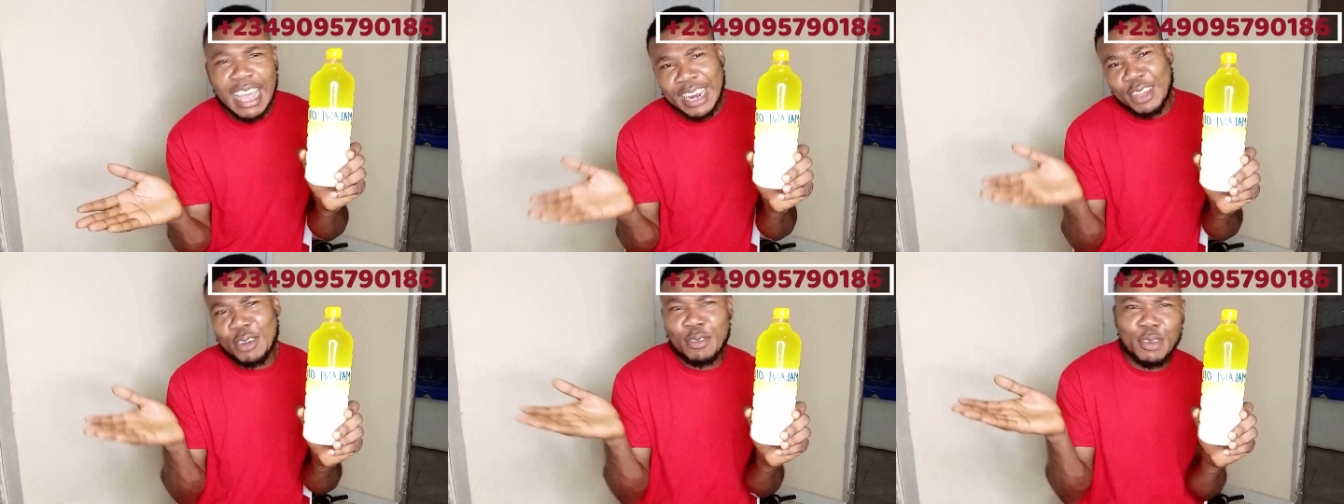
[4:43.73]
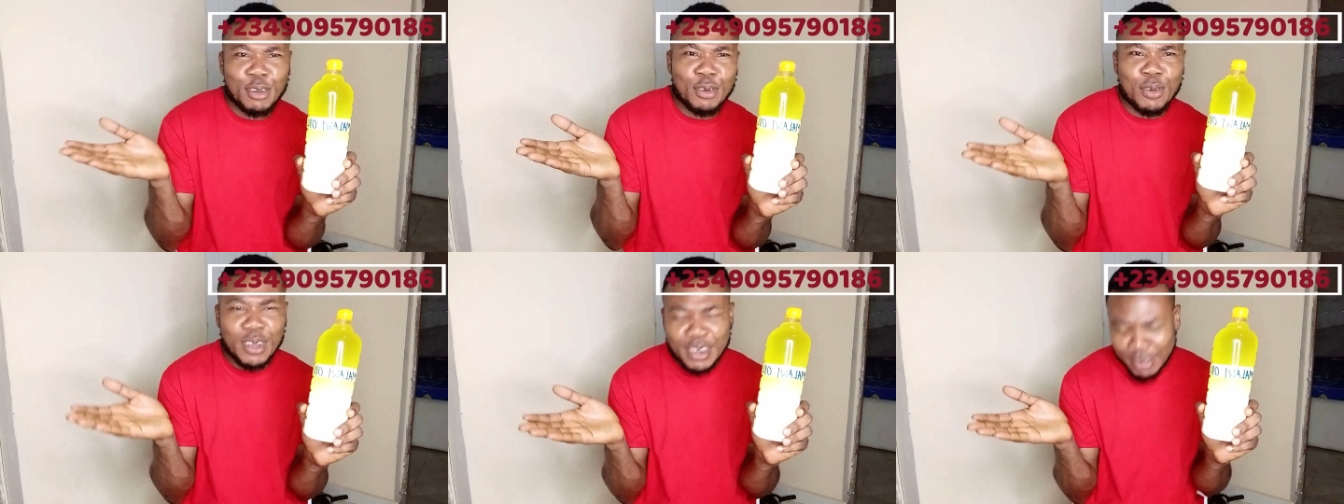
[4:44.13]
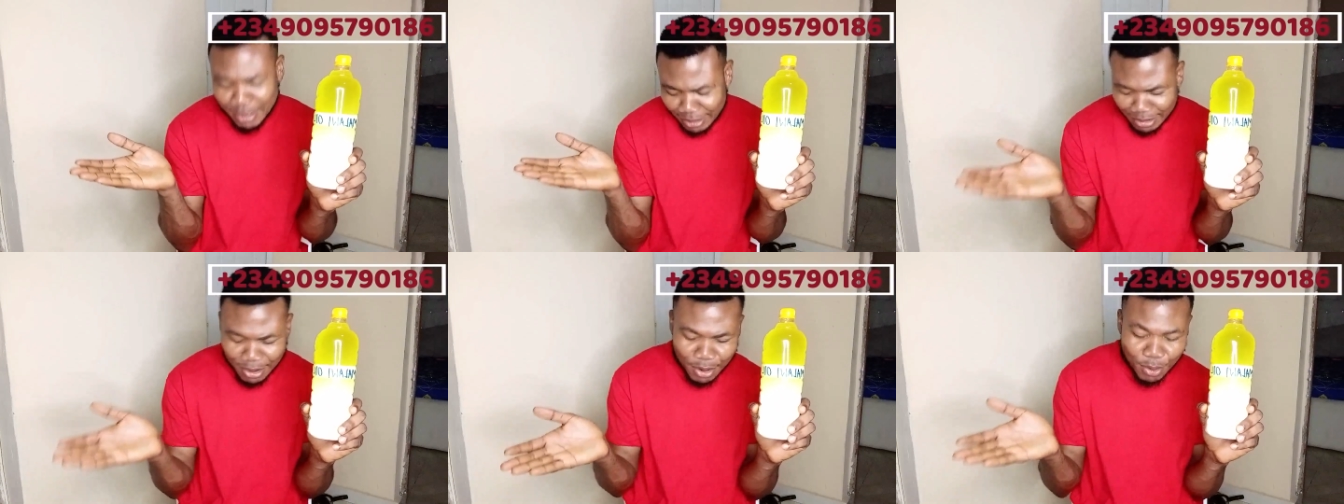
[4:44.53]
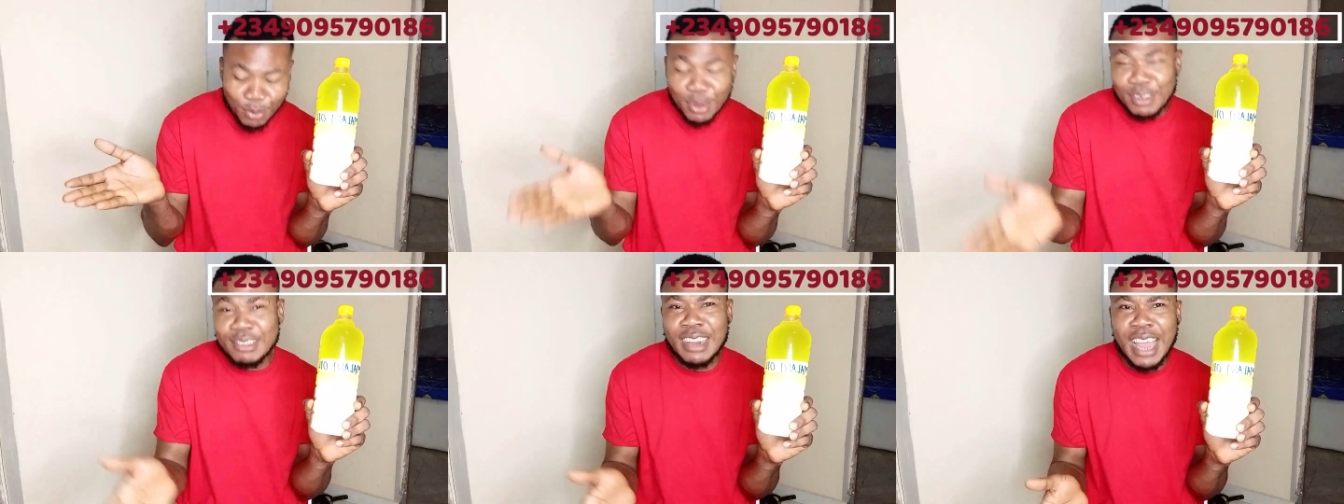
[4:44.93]
I don't know what the
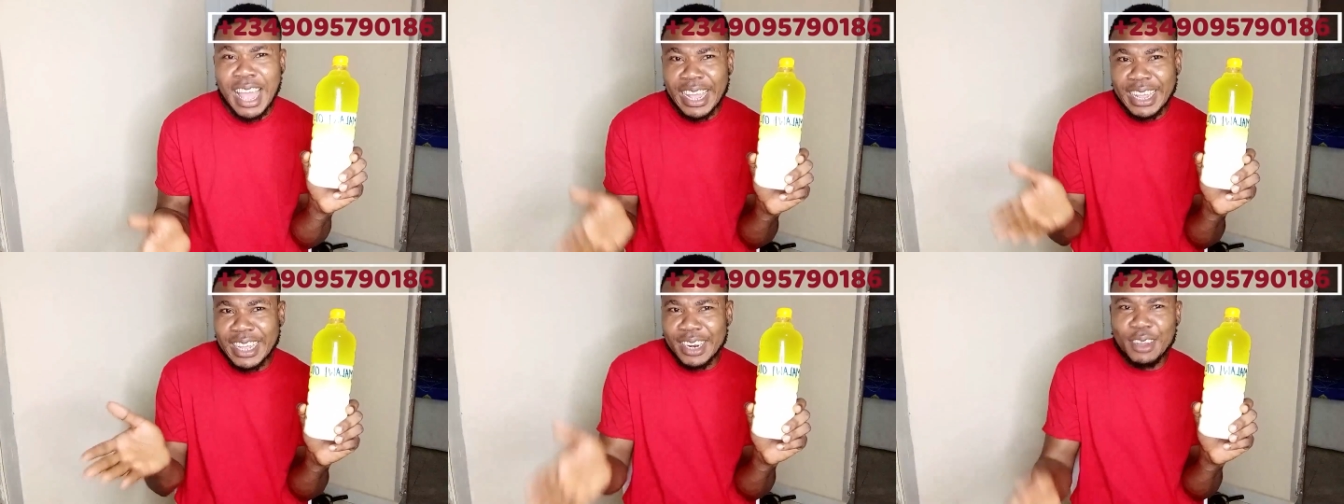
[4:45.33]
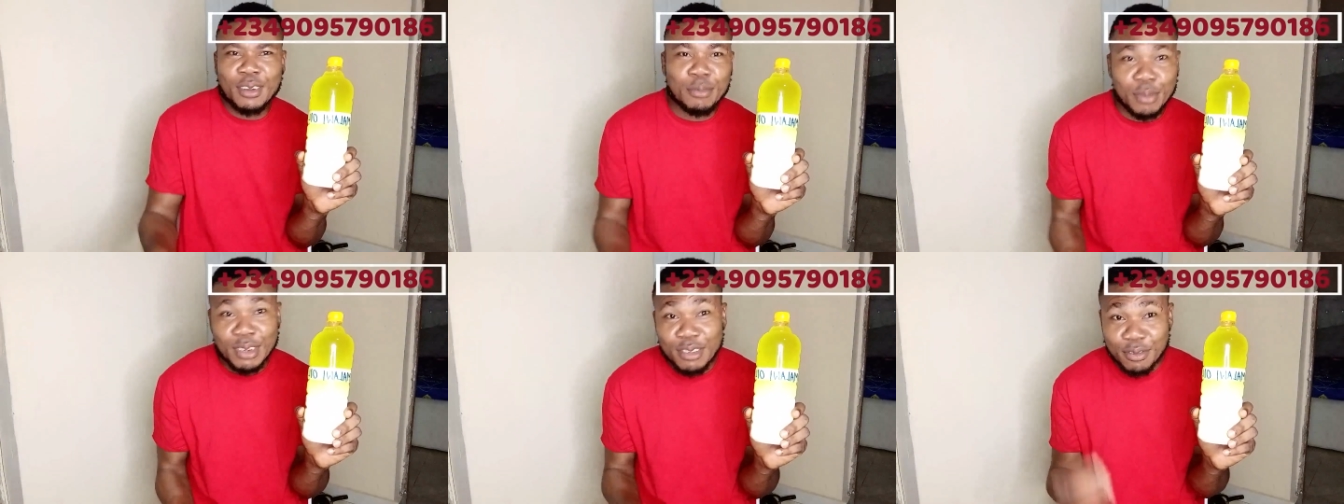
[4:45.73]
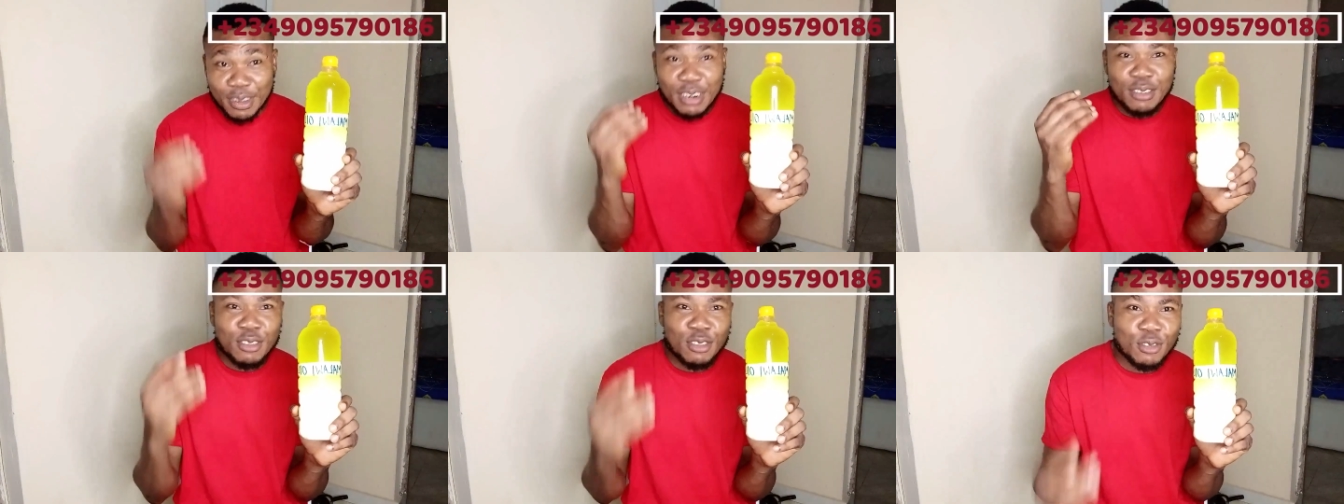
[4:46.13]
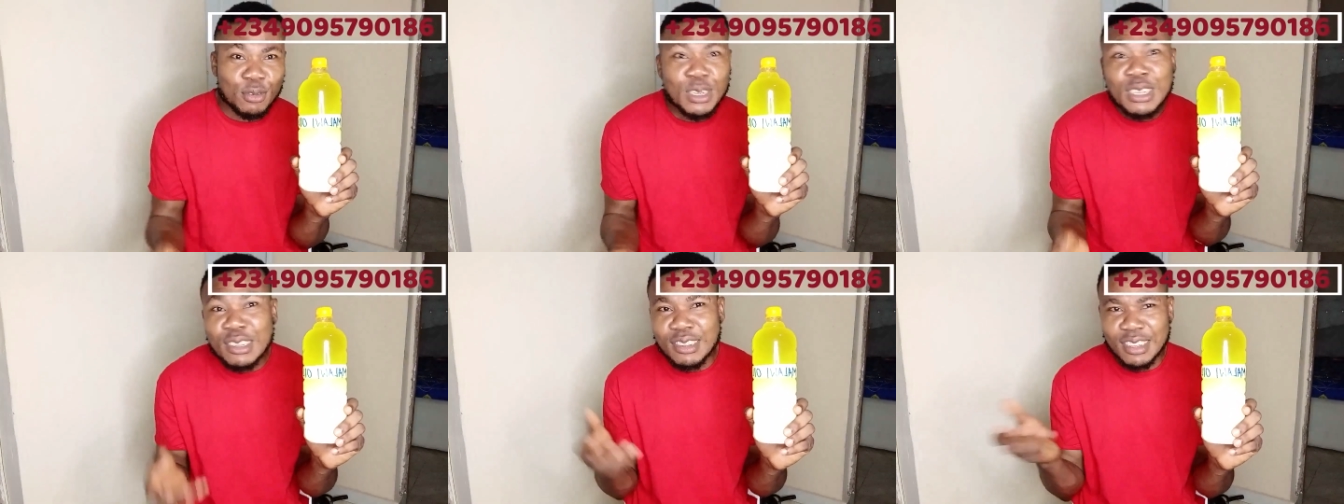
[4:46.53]
song was like, you know, but very
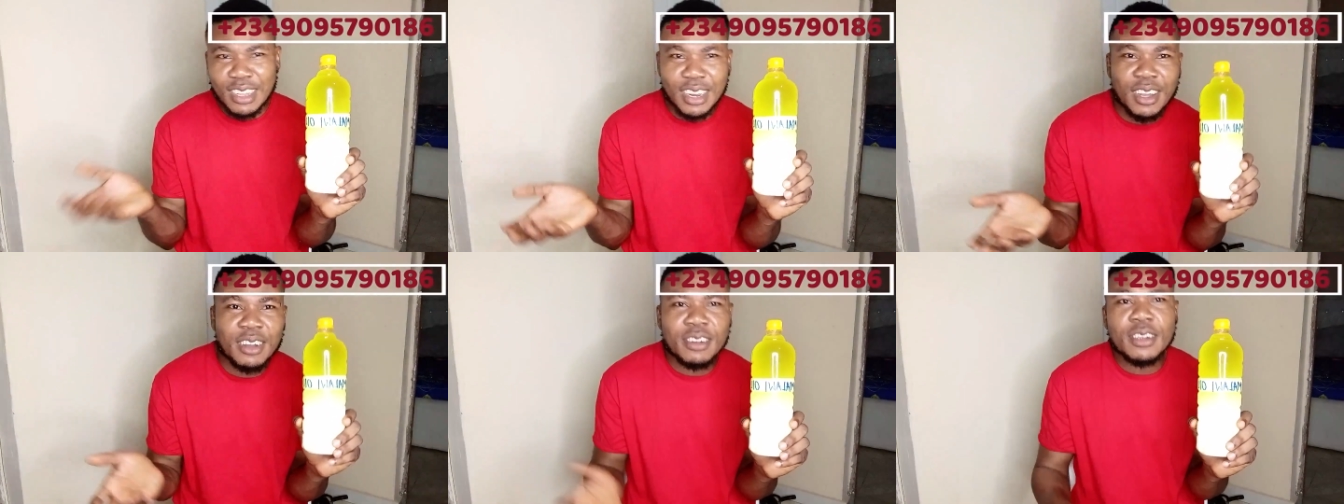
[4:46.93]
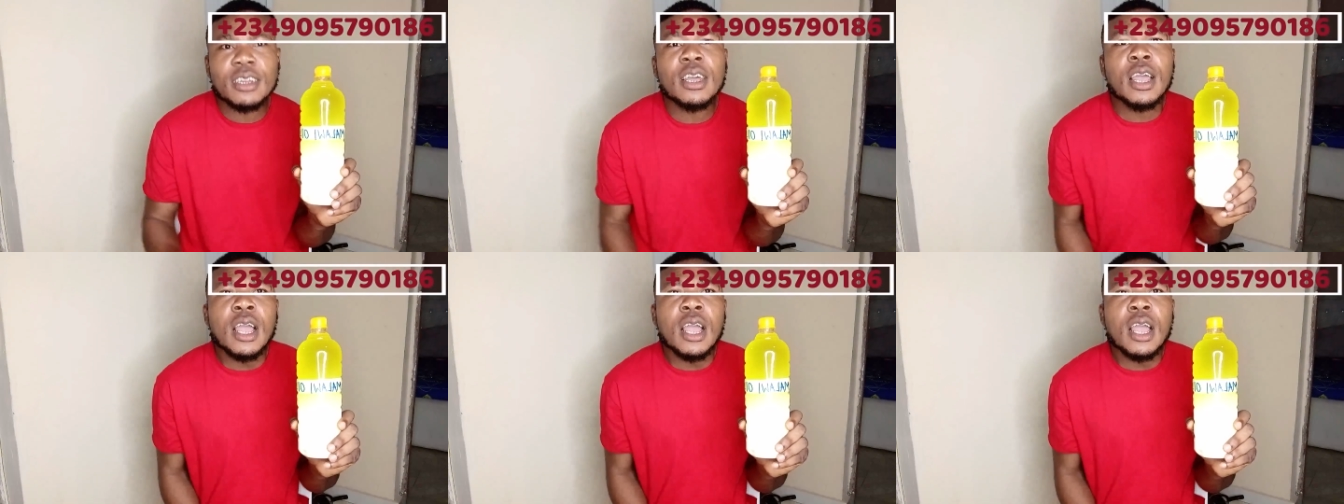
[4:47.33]
sweet, you know.